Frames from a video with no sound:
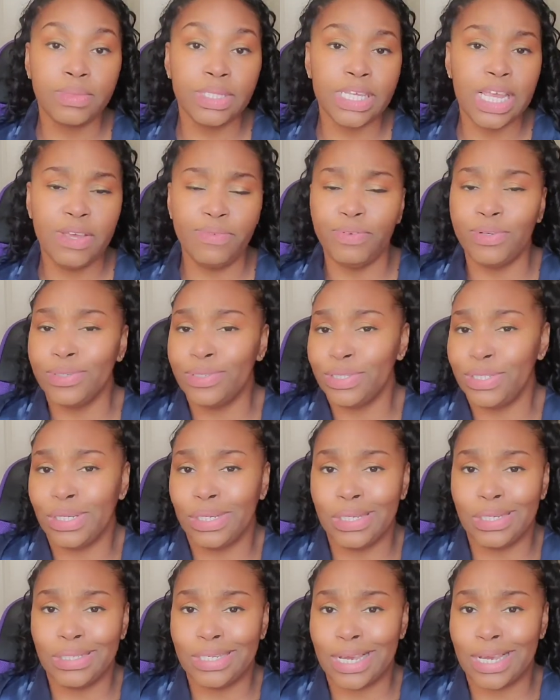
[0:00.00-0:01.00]
if you're still
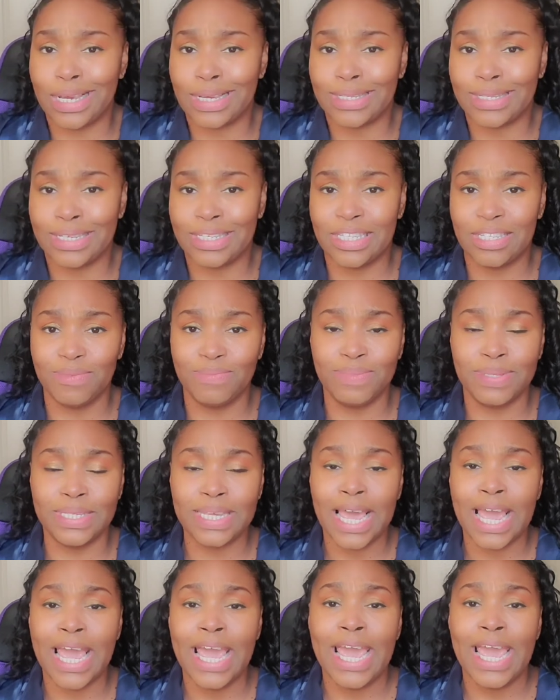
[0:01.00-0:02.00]
in ChexSystems
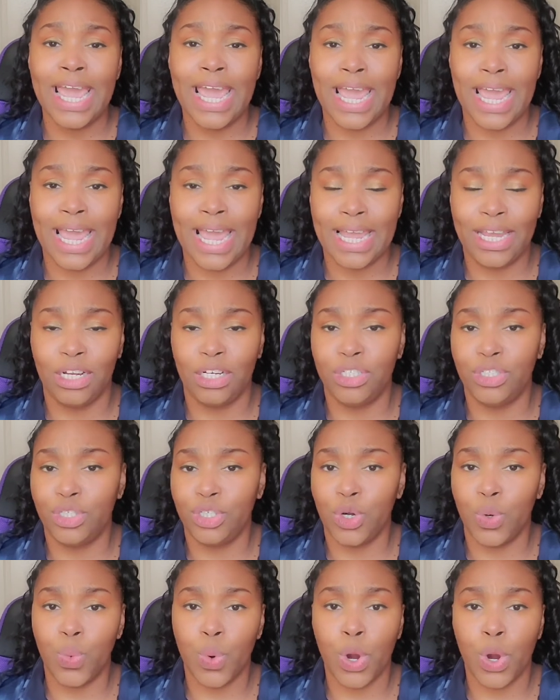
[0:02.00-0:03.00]
and you're
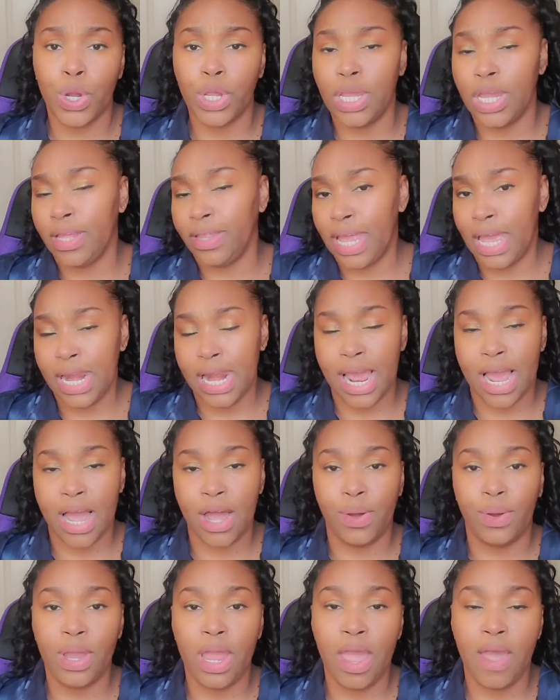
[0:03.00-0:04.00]
still working that
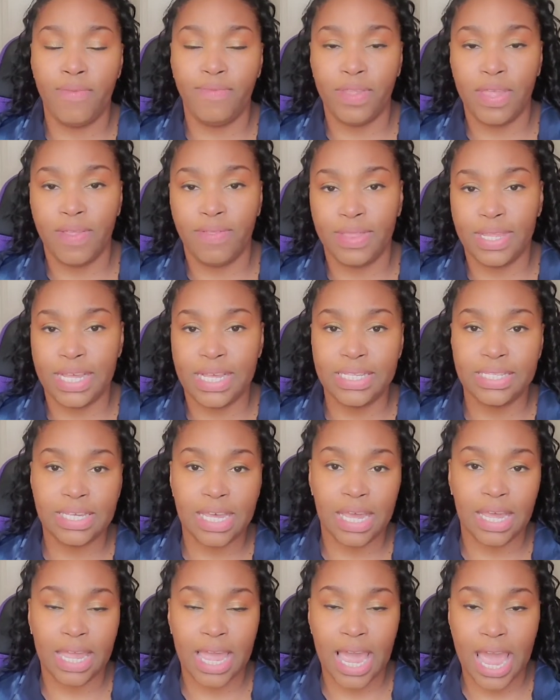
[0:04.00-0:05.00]
out and then these
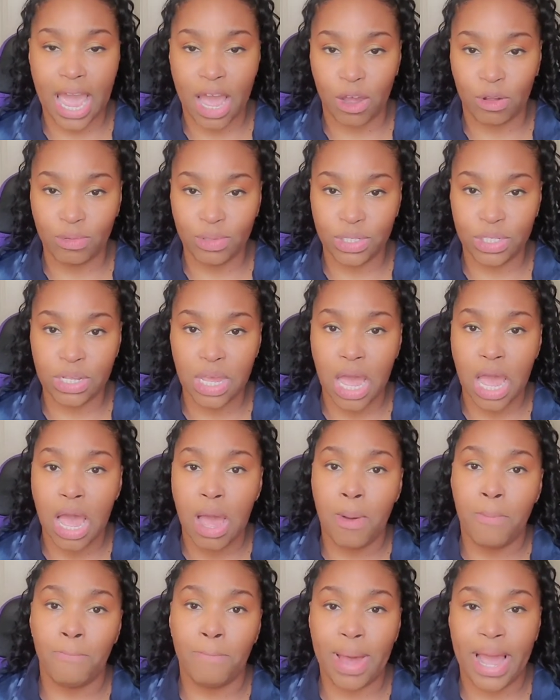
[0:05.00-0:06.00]
accounts
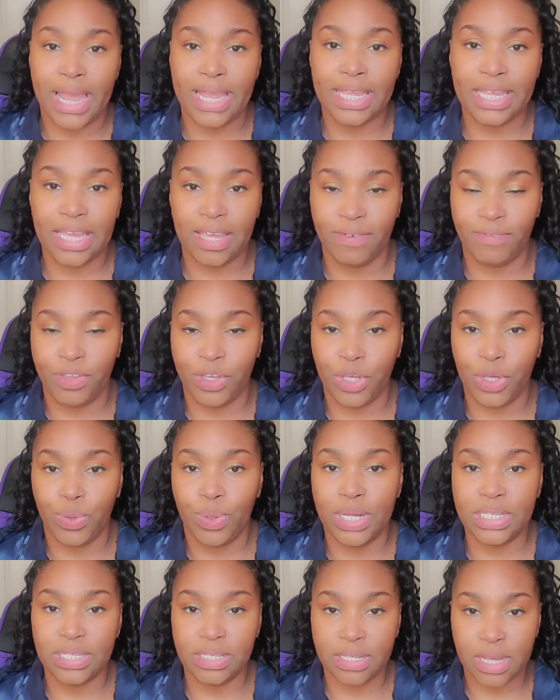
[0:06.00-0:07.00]
might give you
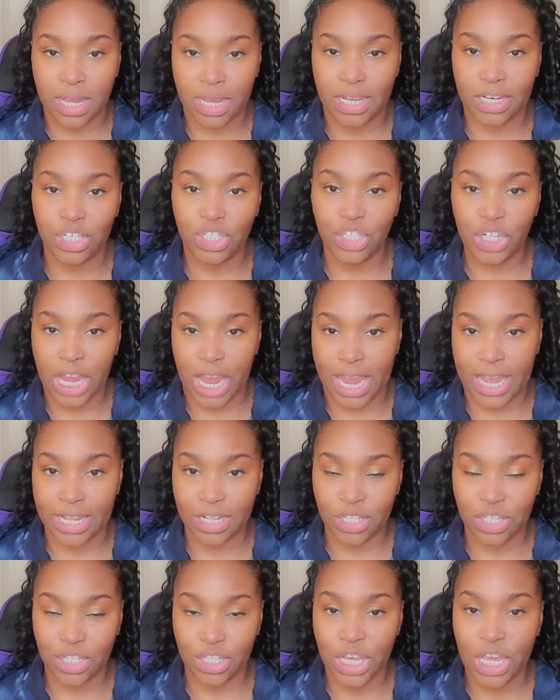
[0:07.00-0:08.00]
a second
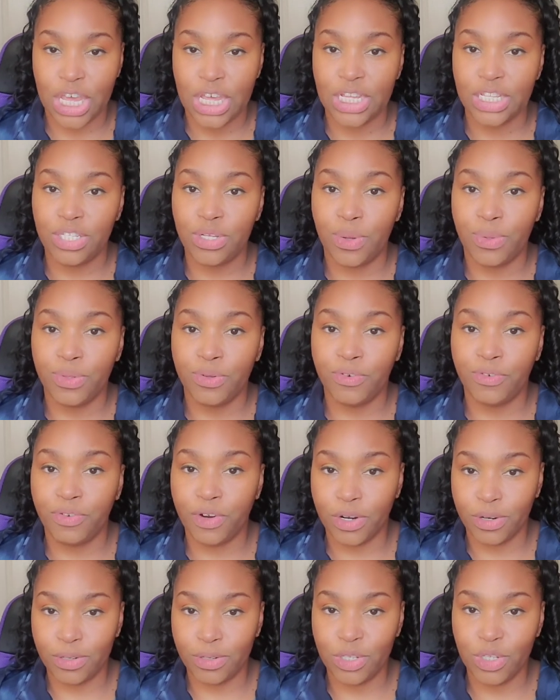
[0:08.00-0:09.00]
chance. So the
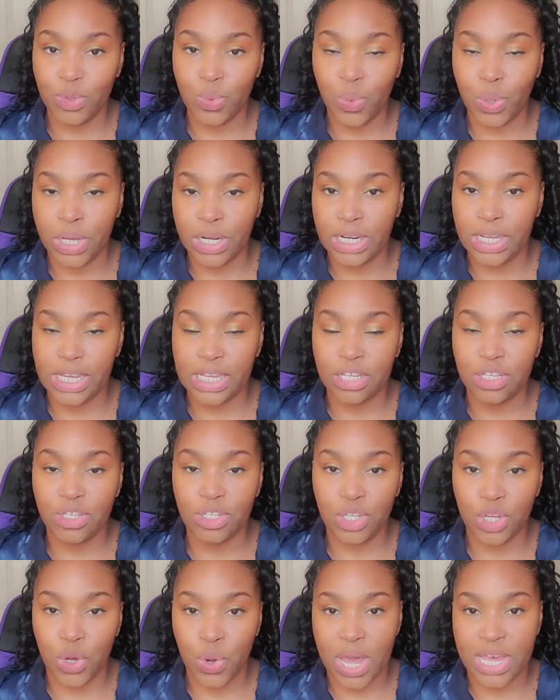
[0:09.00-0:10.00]
first one is
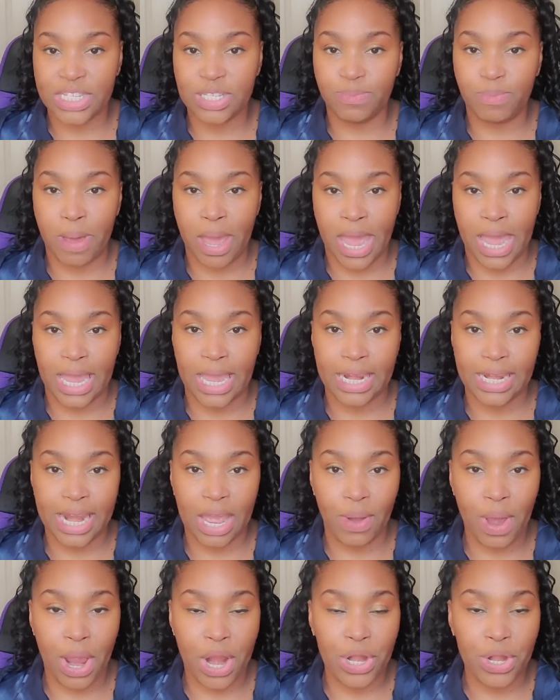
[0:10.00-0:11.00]
US Bank.
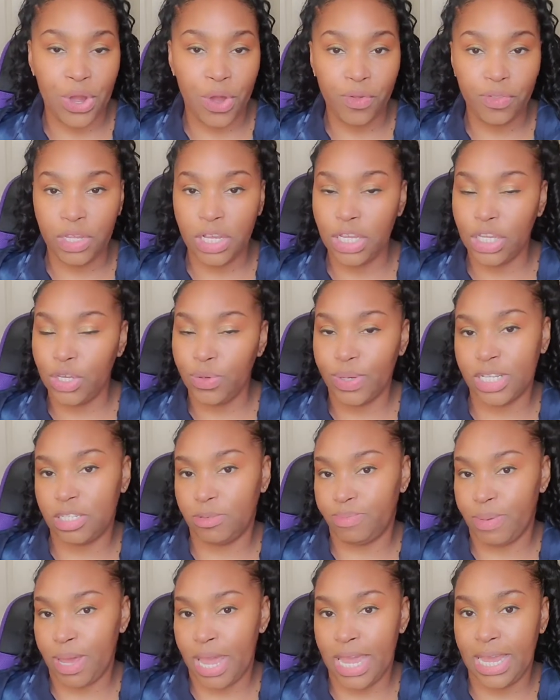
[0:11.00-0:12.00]
Now I know the US
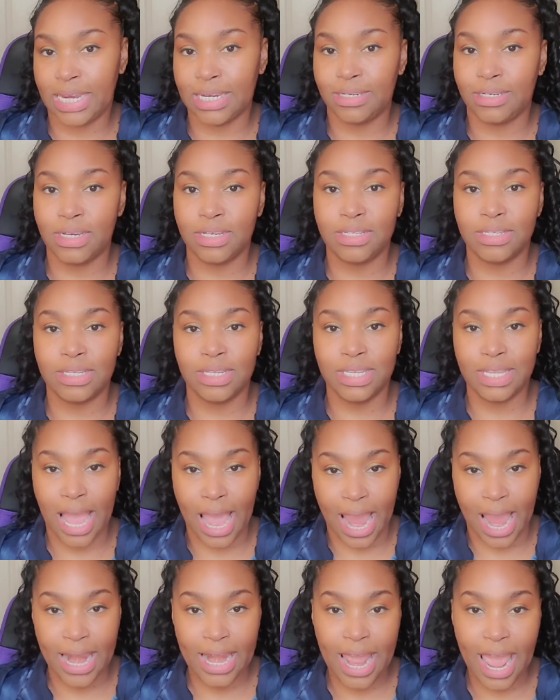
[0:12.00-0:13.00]
Bank does
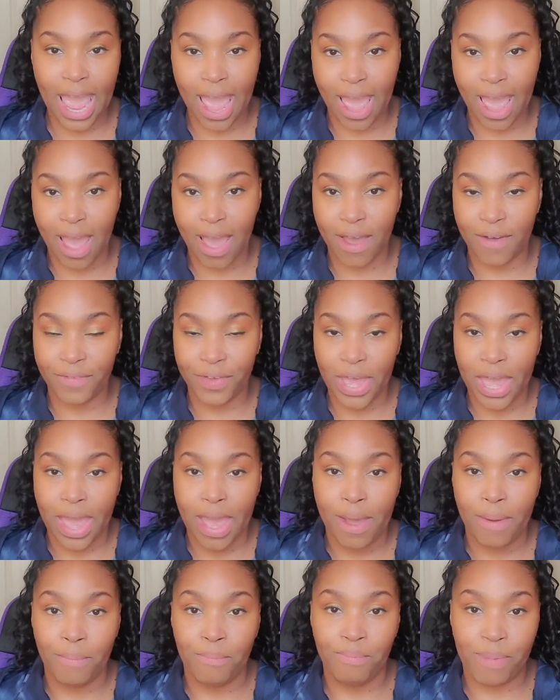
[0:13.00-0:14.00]
not have
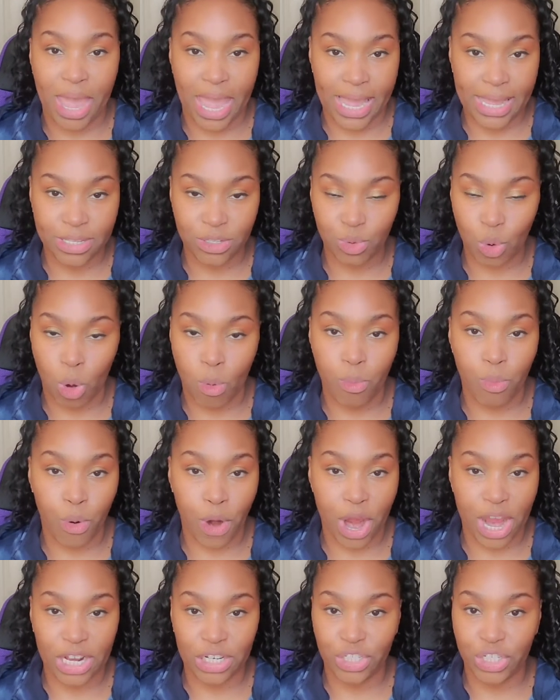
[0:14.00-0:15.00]
banks or
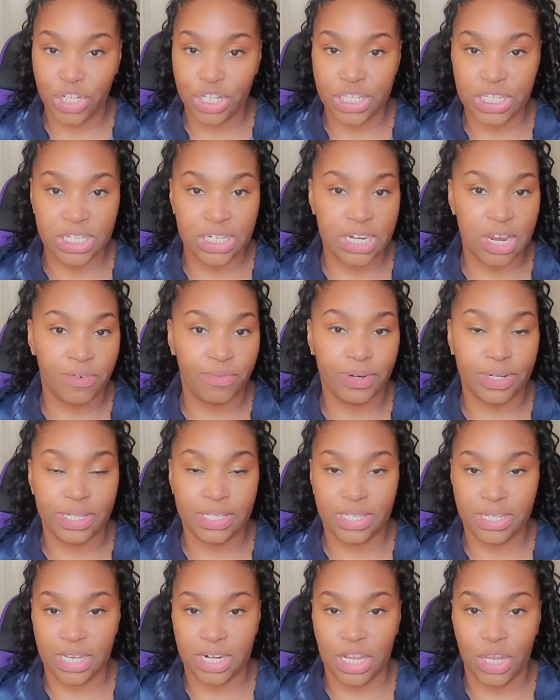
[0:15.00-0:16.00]
branches in every
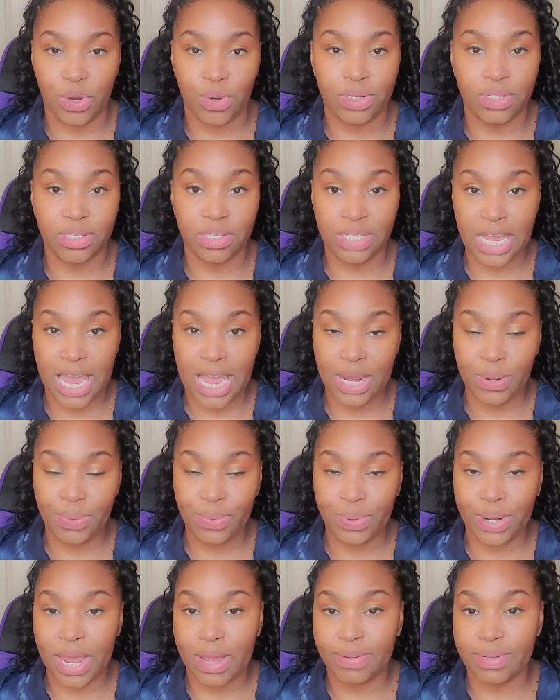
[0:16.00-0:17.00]
city or state.
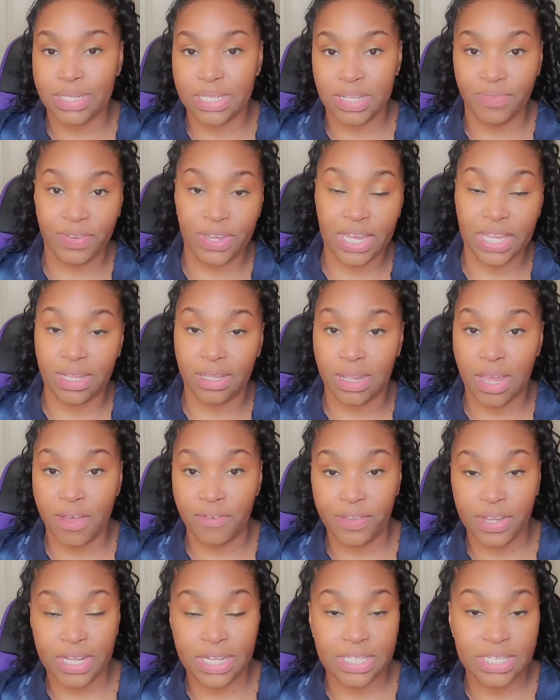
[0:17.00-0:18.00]
When I was living in
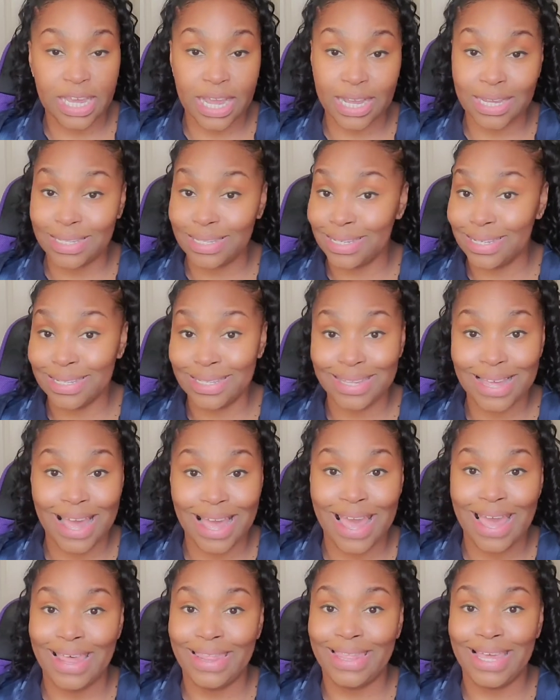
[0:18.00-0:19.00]
Lufkin, Texas,
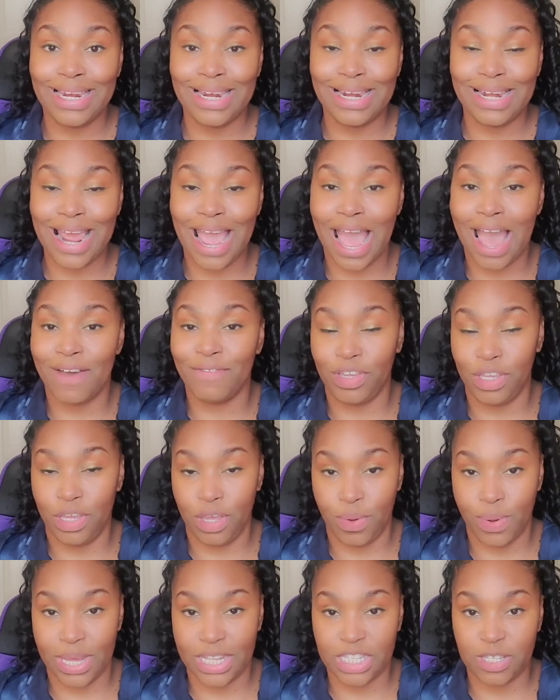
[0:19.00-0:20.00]
they didn't have a
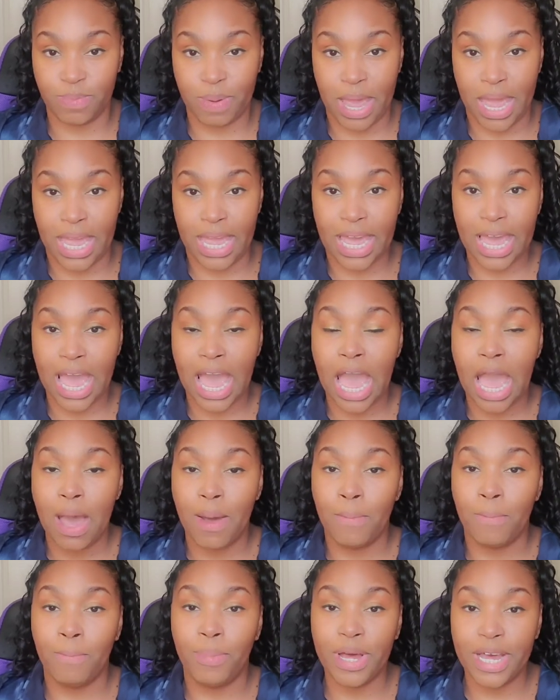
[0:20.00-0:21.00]
US Bank.
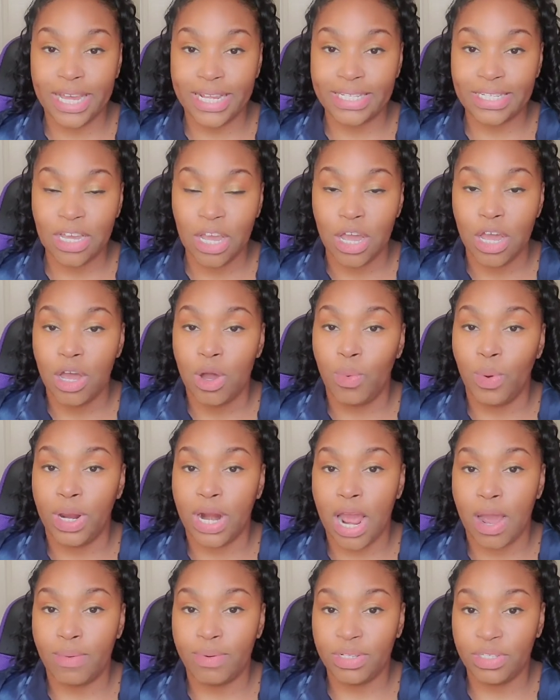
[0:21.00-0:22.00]
But what
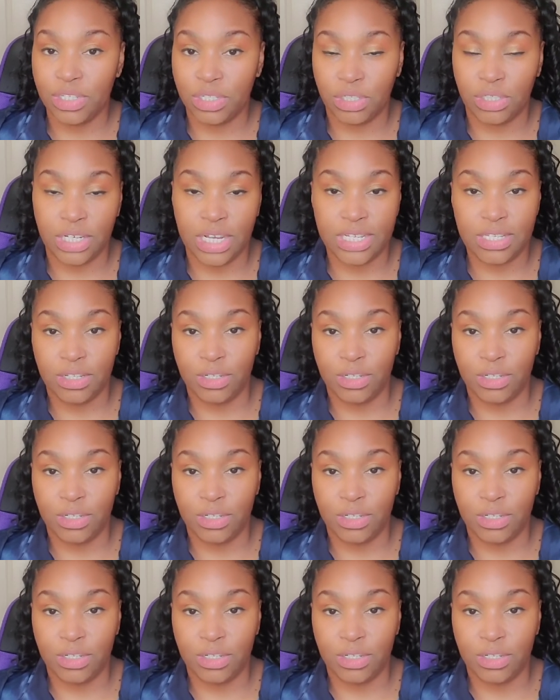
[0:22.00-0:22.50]
I would suggest